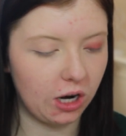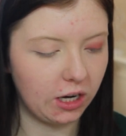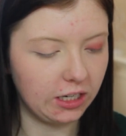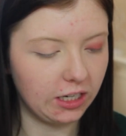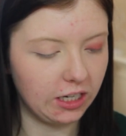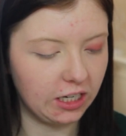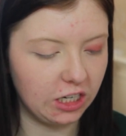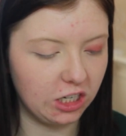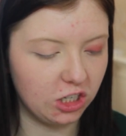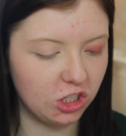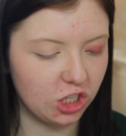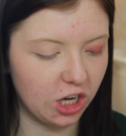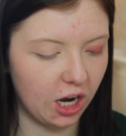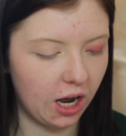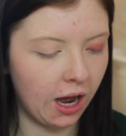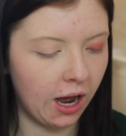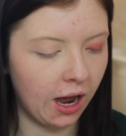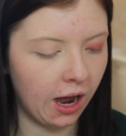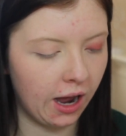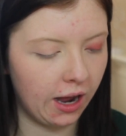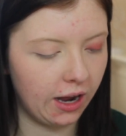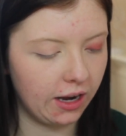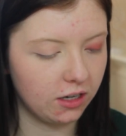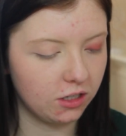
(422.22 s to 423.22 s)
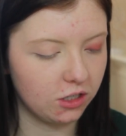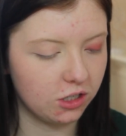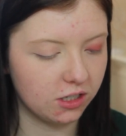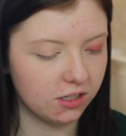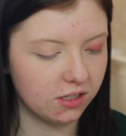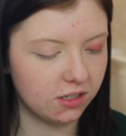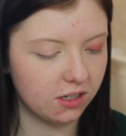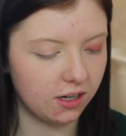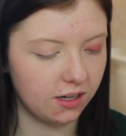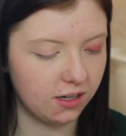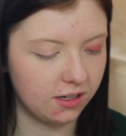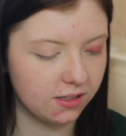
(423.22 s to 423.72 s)
on each eye
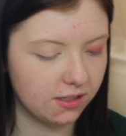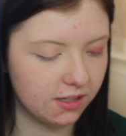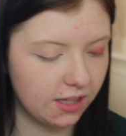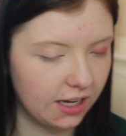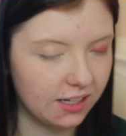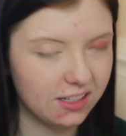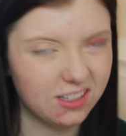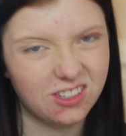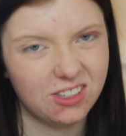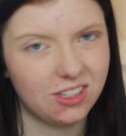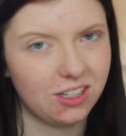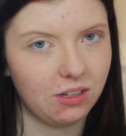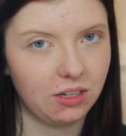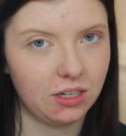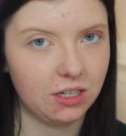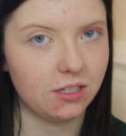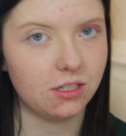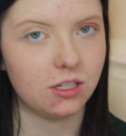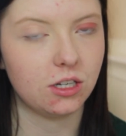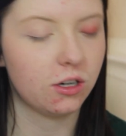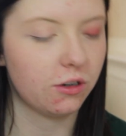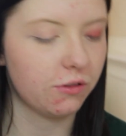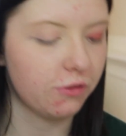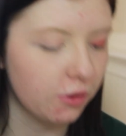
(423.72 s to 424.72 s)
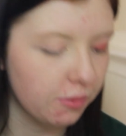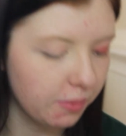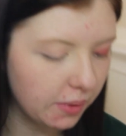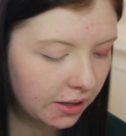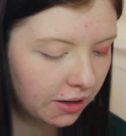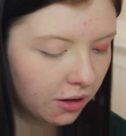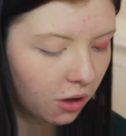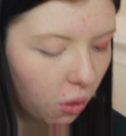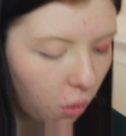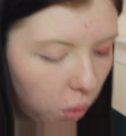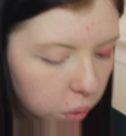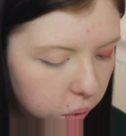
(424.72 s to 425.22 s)
just because that's easier for
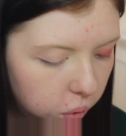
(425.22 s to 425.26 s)
me.